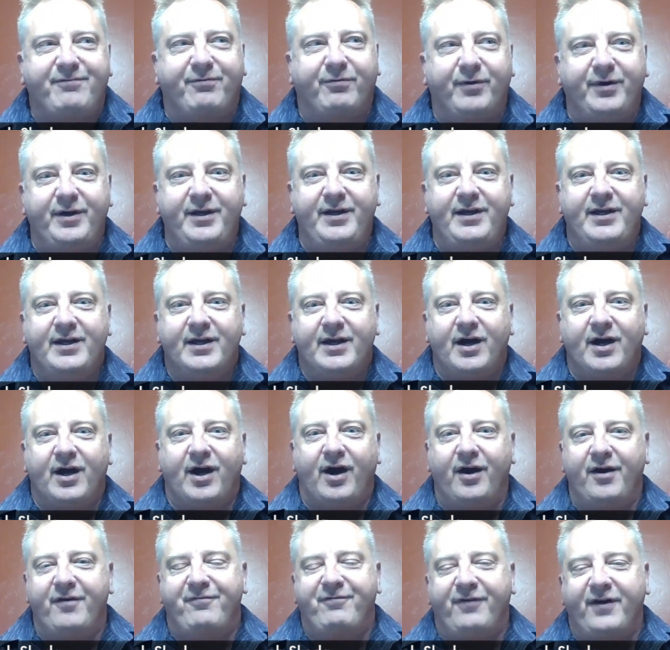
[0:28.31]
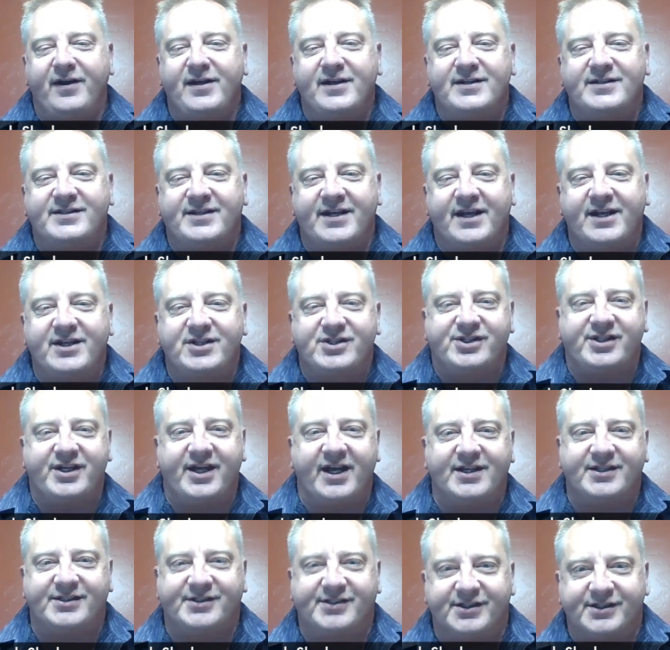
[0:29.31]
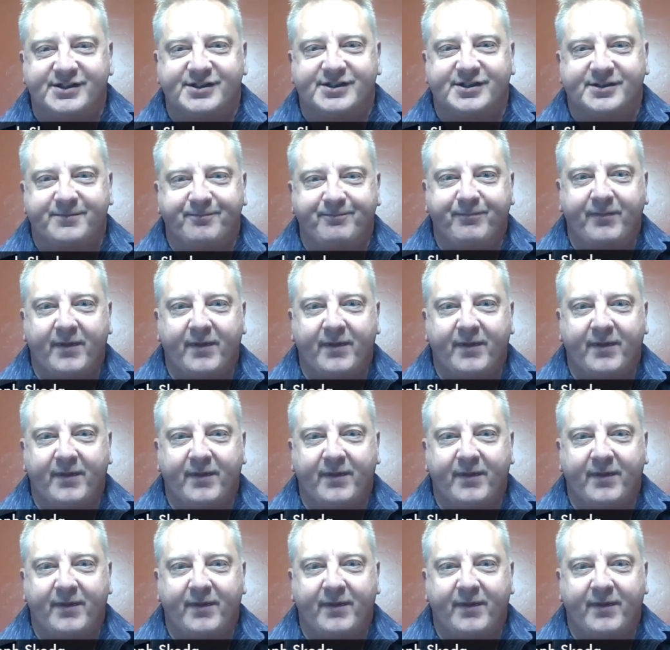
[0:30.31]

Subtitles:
we are afraid to take chances